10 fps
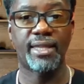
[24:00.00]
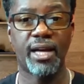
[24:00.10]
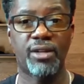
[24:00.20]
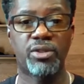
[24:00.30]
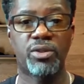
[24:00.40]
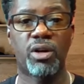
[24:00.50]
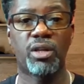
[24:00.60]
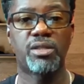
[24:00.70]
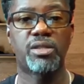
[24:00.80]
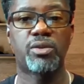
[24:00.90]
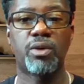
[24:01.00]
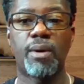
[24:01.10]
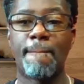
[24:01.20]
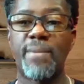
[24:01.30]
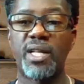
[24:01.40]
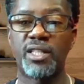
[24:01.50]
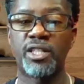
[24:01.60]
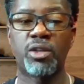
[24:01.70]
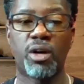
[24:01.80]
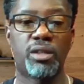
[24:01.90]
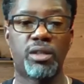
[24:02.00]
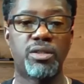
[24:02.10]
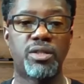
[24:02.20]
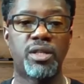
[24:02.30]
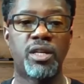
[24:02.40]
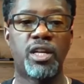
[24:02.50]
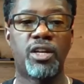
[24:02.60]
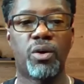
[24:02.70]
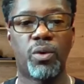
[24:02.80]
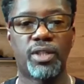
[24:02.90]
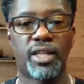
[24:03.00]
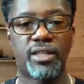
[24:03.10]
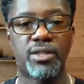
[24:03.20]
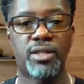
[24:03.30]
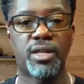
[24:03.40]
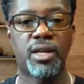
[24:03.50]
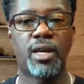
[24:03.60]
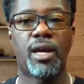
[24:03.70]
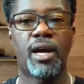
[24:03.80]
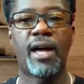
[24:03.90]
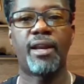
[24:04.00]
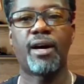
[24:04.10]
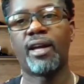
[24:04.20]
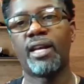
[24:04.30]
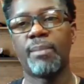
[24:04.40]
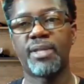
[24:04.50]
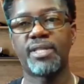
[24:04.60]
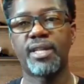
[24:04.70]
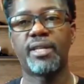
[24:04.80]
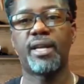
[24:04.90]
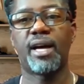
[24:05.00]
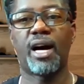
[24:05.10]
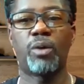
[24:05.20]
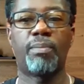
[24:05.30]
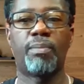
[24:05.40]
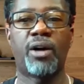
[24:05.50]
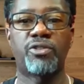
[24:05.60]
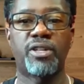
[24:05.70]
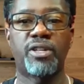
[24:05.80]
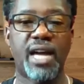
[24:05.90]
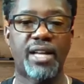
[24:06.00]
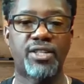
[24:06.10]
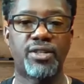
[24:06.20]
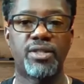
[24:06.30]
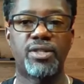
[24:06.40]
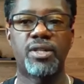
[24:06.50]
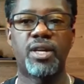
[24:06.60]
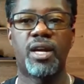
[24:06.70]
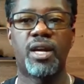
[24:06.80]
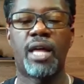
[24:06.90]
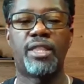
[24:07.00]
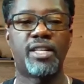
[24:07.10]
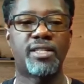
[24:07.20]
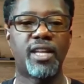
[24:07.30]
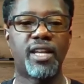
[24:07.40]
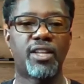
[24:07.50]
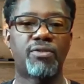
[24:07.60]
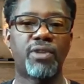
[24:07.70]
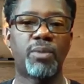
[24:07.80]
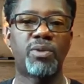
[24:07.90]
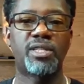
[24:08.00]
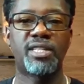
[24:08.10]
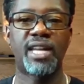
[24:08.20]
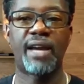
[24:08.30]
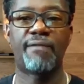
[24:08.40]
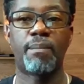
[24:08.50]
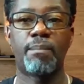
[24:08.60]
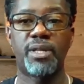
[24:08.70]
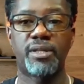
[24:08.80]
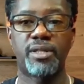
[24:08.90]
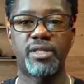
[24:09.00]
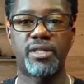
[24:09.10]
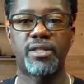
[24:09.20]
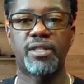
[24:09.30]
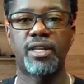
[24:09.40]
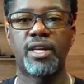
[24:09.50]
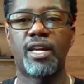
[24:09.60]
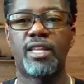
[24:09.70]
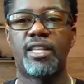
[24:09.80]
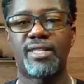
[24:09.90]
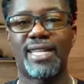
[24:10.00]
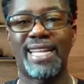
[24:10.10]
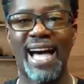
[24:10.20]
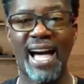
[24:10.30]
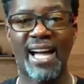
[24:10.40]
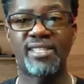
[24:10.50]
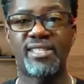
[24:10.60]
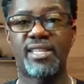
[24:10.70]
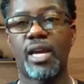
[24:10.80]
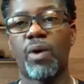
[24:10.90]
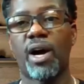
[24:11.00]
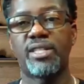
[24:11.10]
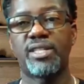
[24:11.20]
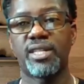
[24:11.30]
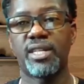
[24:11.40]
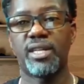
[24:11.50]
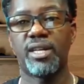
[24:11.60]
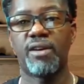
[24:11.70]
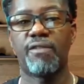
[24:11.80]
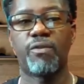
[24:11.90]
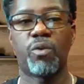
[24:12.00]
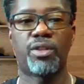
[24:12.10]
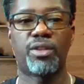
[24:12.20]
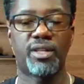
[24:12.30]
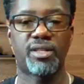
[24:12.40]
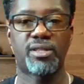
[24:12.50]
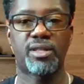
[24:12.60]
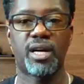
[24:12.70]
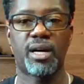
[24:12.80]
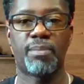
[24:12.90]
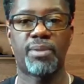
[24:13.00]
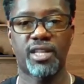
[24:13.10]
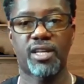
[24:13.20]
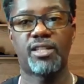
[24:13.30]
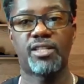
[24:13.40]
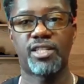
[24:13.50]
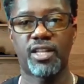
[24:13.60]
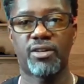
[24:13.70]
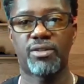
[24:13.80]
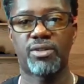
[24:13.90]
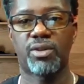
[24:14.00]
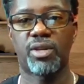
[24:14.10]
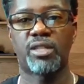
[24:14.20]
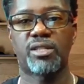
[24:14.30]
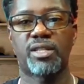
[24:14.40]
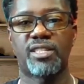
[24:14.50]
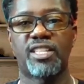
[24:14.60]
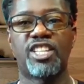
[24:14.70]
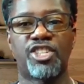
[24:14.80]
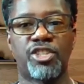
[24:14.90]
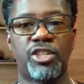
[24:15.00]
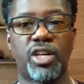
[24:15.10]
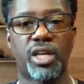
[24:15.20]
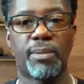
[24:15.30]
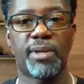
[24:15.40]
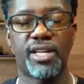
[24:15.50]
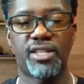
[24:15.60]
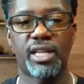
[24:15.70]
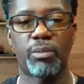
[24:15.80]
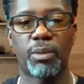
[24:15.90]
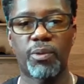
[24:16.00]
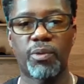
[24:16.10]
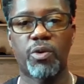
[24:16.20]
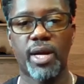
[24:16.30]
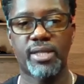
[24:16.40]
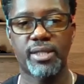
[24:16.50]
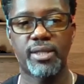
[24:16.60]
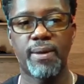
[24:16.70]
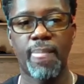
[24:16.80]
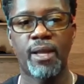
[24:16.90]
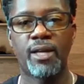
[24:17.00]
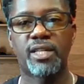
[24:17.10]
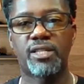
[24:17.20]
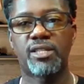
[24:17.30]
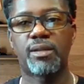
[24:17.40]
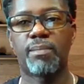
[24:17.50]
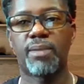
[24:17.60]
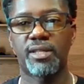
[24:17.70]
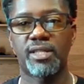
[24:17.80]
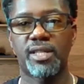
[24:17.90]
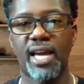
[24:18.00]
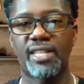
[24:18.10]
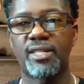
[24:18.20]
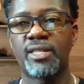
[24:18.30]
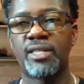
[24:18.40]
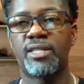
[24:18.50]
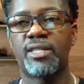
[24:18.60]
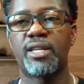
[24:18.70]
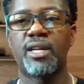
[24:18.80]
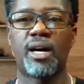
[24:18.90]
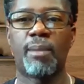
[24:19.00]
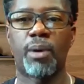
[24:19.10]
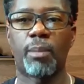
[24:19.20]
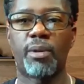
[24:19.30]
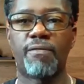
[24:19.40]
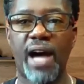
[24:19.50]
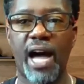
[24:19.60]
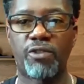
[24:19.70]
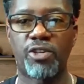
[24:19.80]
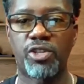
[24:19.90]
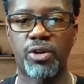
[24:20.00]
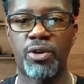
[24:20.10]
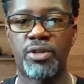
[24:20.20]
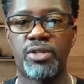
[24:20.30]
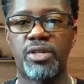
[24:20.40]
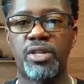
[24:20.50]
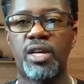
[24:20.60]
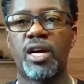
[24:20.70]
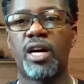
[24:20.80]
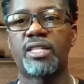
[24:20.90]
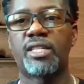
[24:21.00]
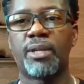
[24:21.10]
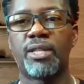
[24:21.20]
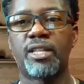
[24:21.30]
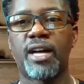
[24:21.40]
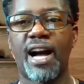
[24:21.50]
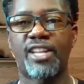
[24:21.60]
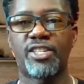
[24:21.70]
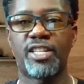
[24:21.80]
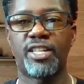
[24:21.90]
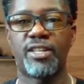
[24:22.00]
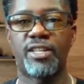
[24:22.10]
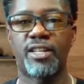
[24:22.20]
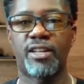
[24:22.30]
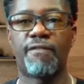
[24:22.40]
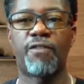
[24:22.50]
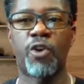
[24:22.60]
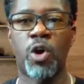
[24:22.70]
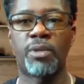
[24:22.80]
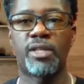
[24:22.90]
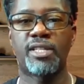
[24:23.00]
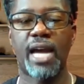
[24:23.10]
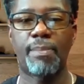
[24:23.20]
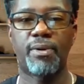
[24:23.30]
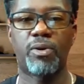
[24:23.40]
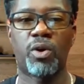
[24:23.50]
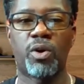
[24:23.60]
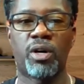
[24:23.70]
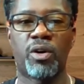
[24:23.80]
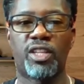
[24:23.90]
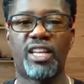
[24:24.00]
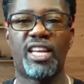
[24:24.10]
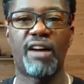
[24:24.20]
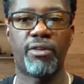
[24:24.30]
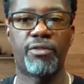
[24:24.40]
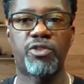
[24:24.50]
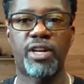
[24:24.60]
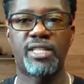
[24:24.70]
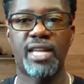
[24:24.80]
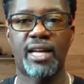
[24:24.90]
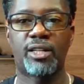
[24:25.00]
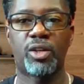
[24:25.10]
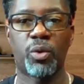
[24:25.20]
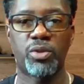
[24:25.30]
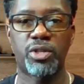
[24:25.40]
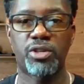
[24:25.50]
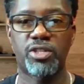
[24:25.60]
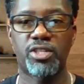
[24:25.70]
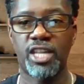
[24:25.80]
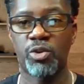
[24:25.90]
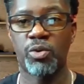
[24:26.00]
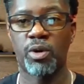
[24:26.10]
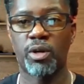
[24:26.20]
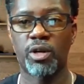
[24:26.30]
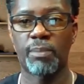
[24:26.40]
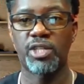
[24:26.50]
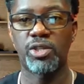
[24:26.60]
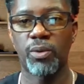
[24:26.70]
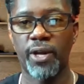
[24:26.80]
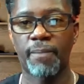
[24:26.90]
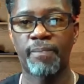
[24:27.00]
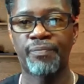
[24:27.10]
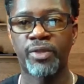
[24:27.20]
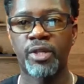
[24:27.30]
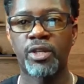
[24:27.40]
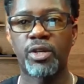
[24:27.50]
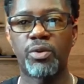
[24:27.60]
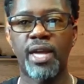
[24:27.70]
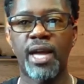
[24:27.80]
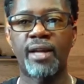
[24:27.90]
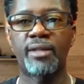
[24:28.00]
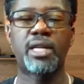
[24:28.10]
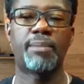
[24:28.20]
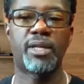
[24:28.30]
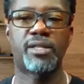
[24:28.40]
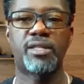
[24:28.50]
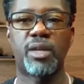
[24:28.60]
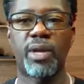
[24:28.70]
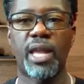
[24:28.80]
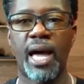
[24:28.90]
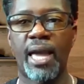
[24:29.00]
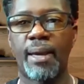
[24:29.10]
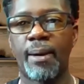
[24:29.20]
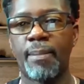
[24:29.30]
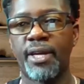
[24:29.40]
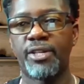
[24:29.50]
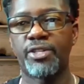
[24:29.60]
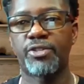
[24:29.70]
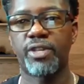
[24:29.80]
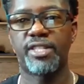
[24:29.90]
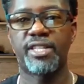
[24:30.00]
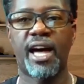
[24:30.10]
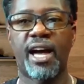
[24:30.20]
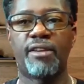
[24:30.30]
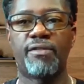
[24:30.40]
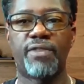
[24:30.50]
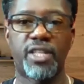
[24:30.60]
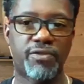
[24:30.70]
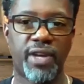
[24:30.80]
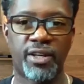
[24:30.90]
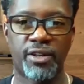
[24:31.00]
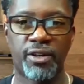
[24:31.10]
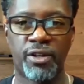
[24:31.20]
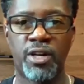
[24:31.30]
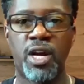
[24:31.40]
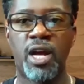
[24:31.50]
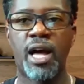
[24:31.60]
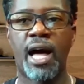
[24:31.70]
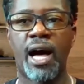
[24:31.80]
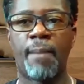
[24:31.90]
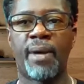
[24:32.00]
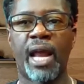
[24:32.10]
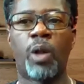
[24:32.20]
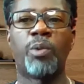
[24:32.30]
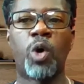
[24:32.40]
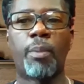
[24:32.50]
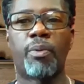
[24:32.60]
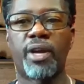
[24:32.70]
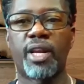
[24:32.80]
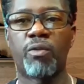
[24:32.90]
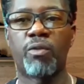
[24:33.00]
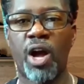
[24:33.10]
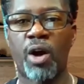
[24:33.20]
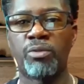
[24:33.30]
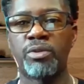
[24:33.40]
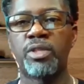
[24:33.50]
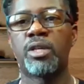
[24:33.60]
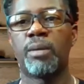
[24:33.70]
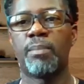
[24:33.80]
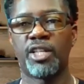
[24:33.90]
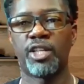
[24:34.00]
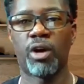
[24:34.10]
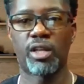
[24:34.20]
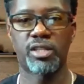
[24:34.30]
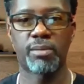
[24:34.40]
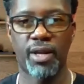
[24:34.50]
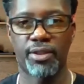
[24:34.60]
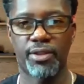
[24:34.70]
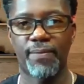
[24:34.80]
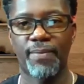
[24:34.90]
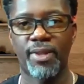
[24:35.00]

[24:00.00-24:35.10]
$8,000 to $1 million in holdings and unlimited outbound transactions. And this tier 3 was designed for businesses. There's enhanced KYC for this particular tier. So there's additional documentation that would be requested, such as your business license, probably VAT returns, something to actually confirm the type or the level of transact loads that you're saying you're going to be doing. You can't come to us and say, well, I am a street side fish vendor and I will be operating around $1 million a month.